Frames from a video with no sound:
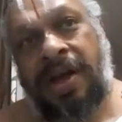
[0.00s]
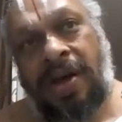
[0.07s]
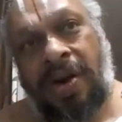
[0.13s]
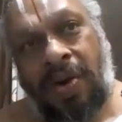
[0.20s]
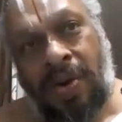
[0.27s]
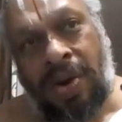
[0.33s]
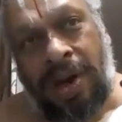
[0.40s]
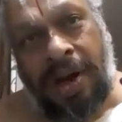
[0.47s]

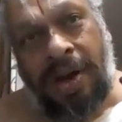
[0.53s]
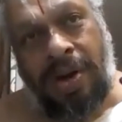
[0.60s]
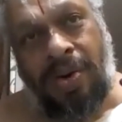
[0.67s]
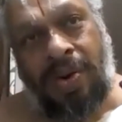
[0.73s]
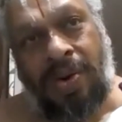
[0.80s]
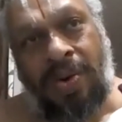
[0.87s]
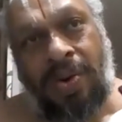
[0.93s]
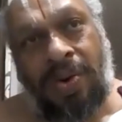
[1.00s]
only
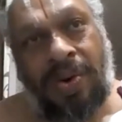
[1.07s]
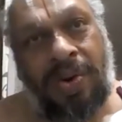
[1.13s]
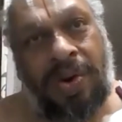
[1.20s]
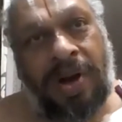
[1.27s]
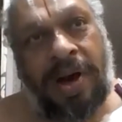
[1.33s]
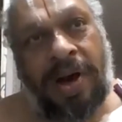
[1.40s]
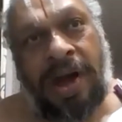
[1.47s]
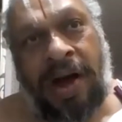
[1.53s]
you
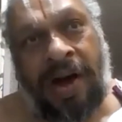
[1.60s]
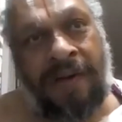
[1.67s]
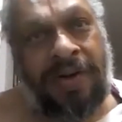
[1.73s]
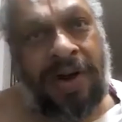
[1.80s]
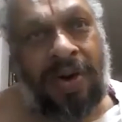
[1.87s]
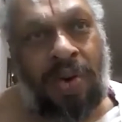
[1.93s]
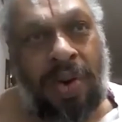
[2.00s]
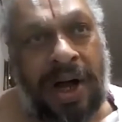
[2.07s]
offer
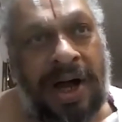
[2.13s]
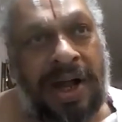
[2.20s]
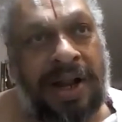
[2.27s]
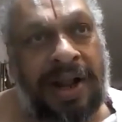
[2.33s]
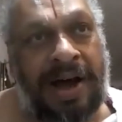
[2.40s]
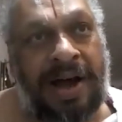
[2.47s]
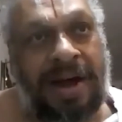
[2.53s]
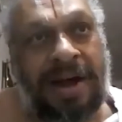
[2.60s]

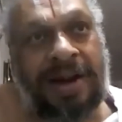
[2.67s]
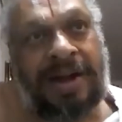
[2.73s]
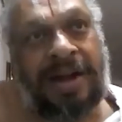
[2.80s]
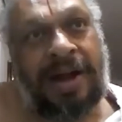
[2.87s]
gudanna or